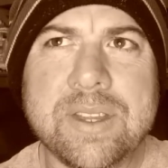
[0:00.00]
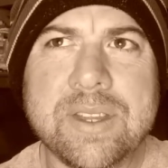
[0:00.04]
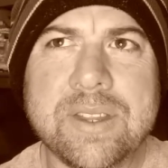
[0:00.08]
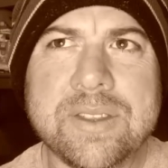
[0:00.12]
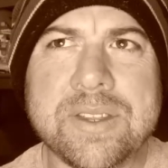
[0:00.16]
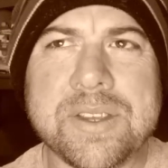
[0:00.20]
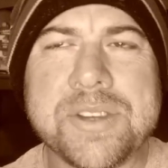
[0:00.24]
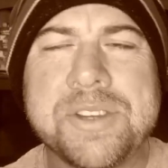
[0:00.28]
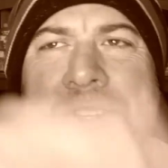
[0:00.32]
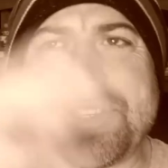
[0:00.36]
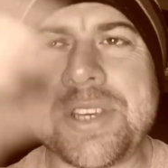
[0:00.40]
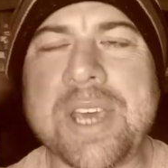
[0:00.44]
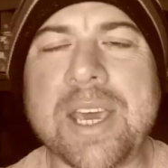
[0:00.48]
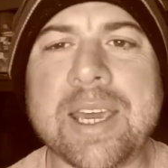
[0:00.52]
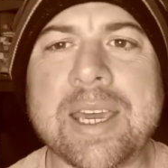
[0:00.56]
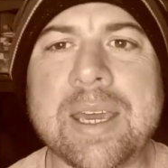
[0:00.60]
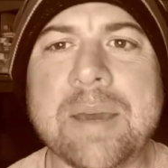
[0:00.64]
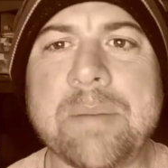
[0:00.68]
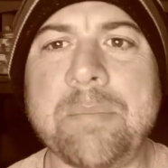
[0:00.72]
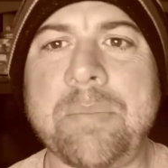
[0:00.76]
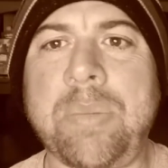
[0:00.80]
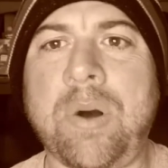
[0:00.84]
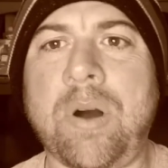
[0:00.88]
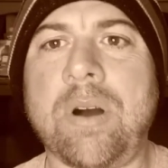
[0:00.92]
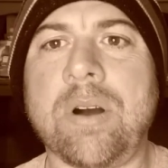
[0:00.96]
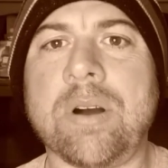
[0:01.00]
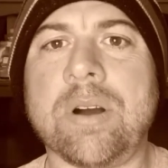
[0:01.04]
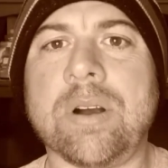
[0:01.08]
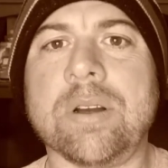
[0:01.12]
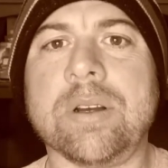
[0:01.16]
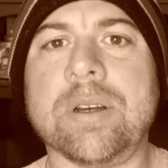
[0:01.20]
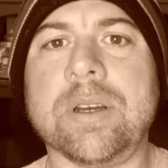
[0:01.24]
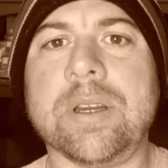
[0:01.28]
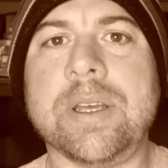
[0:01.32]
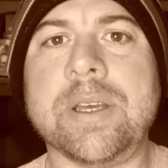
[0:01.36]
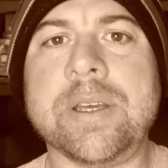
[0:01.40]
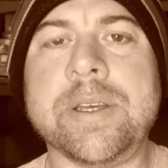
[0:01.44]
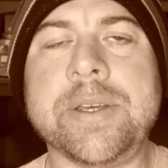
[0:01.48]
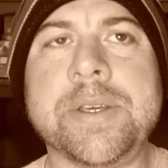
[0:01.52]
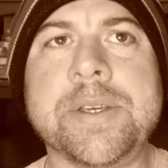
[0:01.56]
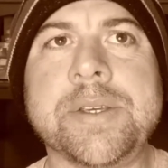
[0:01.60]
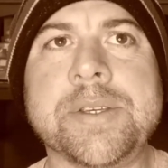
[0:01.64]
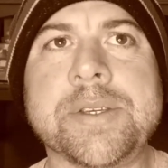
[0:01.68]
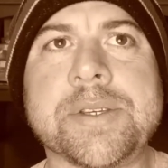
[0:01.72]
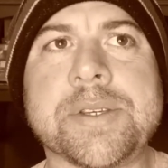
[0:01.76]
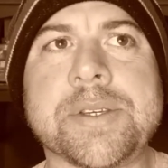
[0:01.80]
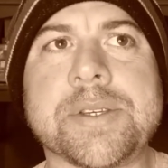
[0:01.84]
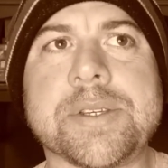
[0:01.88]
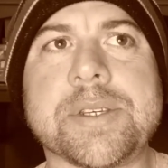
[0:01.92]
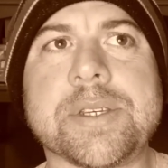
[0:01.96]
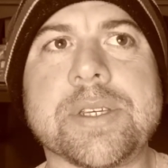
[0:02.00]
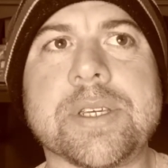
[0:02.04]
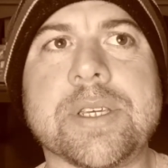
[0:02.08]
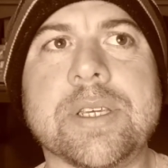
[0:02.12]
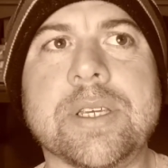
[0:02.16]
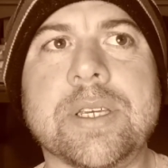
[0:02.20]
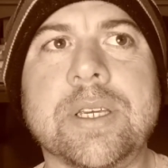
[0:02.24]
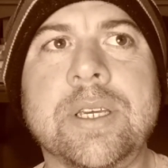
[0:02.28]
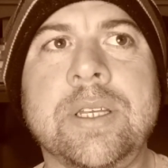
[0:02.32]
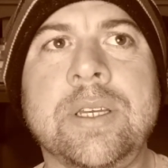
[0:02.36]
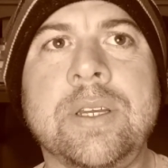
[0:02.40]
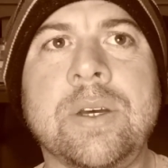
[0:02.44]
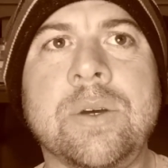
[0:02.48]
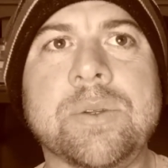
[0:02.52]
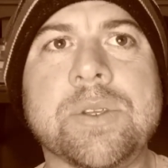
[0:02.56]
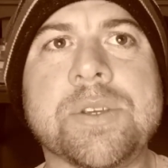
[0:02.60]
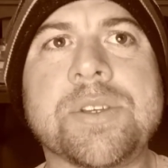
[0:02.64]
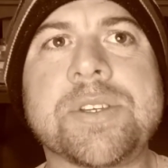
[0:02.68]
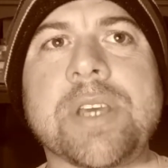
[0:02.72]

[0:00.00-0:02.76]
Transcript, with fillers: the second part is, you know, the